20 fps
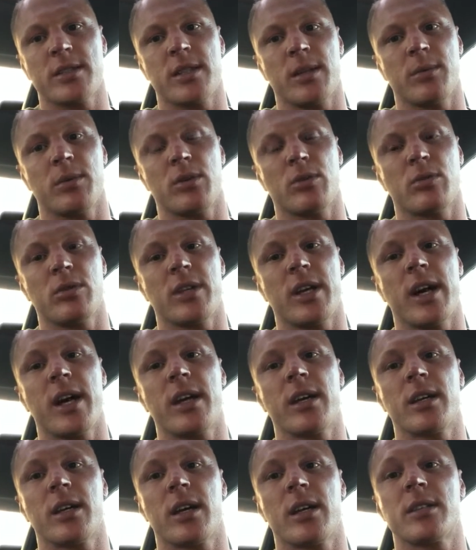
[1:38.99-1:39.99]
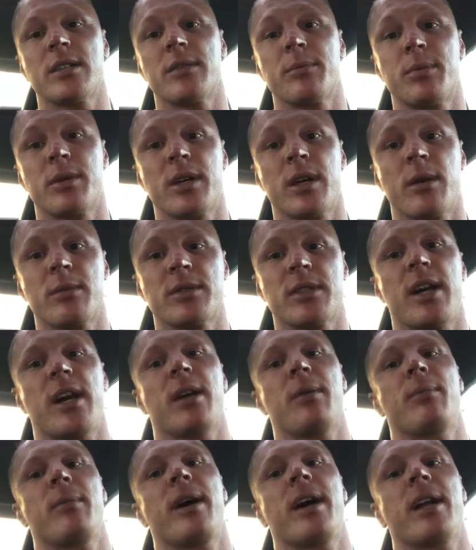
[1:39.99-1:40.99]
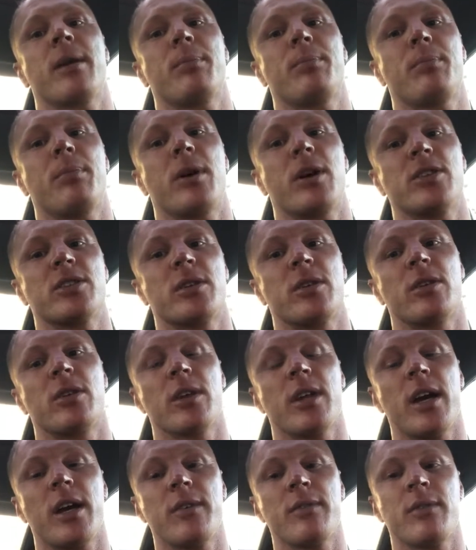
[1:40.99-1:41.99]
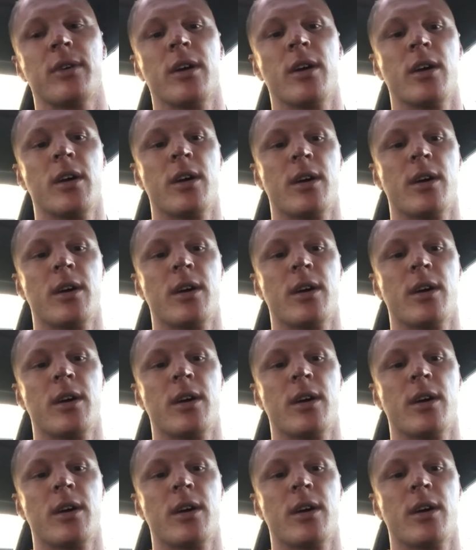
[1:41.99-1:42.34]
same thing with diet, guys, it becomes automatic, part of your life,